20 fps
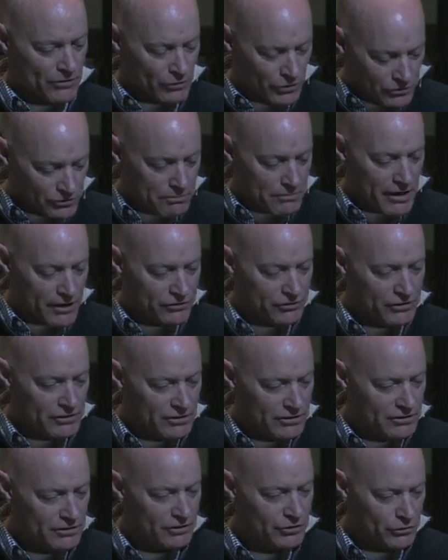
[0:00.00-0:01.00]
Is it
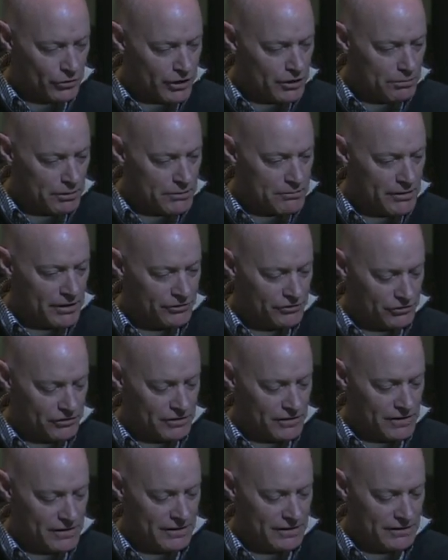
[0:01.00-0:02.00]
messy? Incredibly
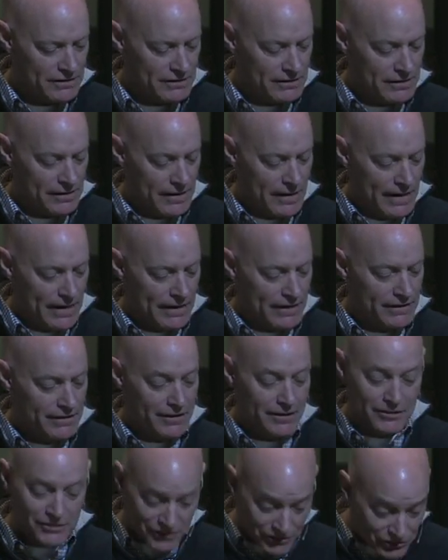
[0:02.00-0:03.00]
messy.
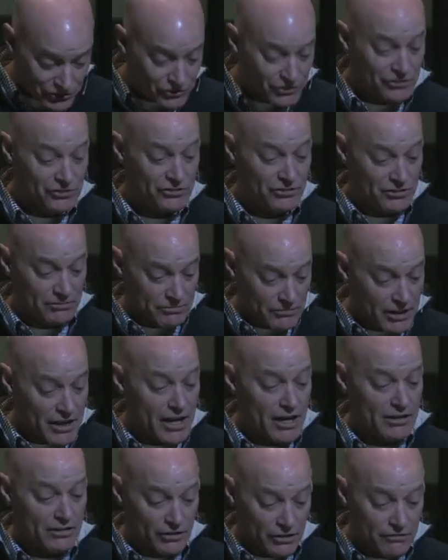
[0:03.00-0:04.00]
Inconsistent?
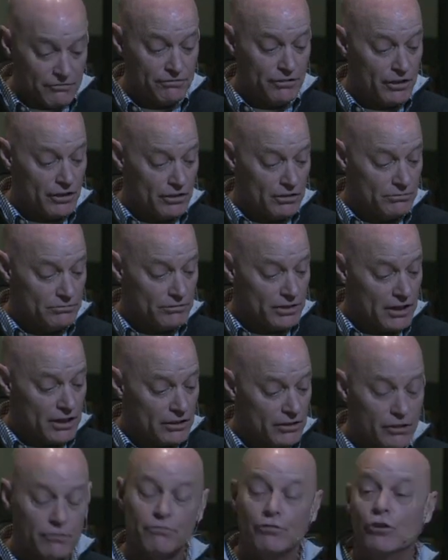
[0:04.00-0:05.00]
Yeah. Unfair?
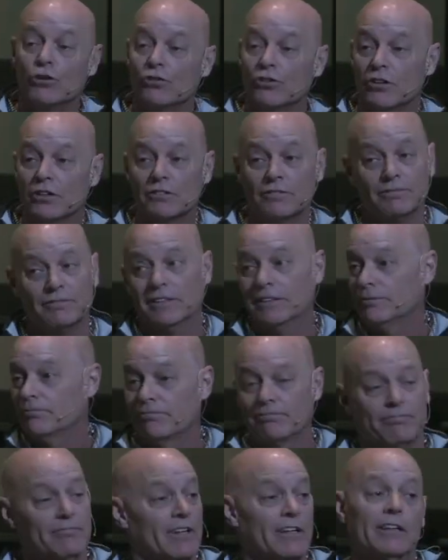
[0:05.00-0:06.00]
Yeah. Confusing?
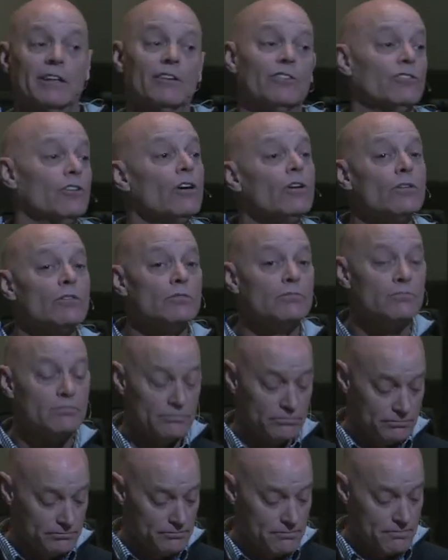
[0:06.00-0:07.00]
I guess so.
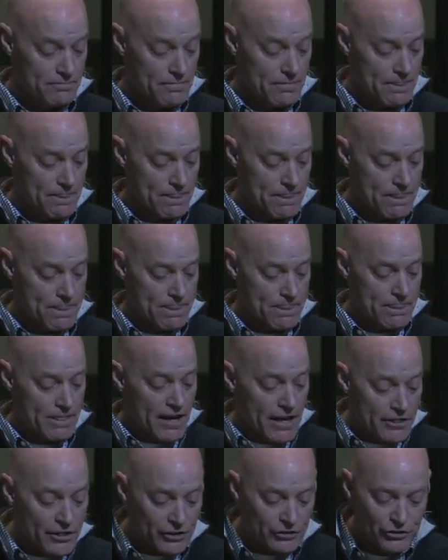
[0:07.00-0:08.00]

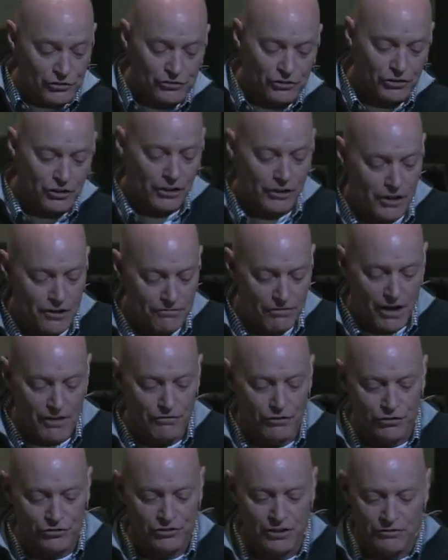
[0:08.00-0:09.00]
And then just to clarify,
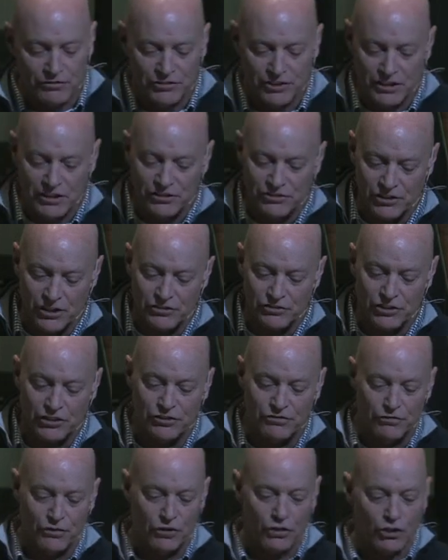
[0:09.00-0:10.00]
verse 17, he says
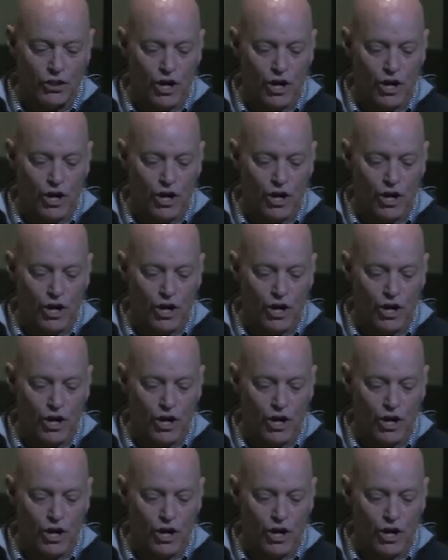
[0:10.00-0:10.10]
this For the